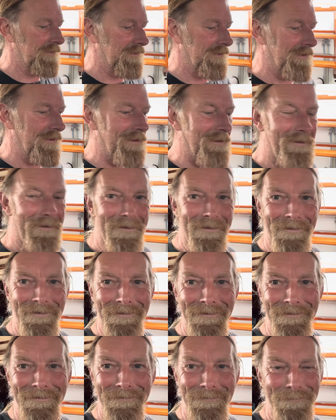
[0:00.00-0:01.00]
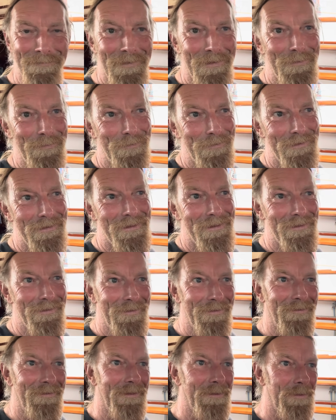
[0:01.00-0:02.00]
but it was, you
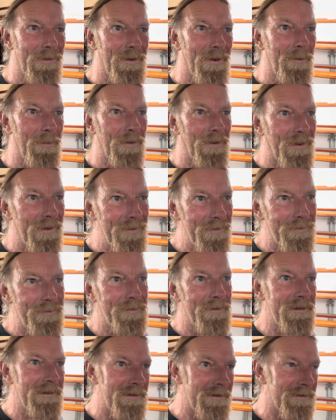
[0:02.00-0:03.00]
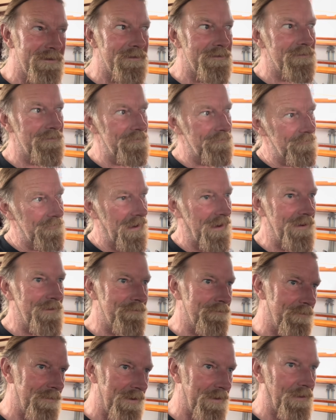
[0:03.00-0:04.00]
know, I was always kind of tweaking it and
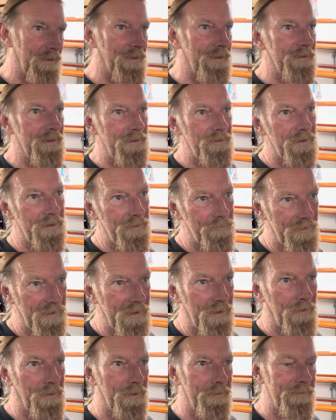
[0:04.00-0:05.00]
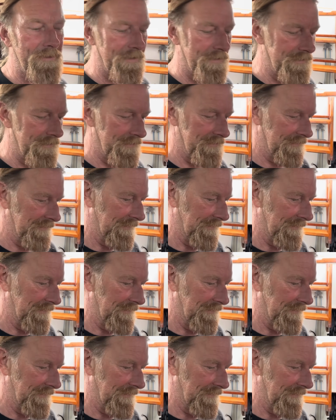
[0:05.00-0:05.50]
adding bits, and then you'd have to get something.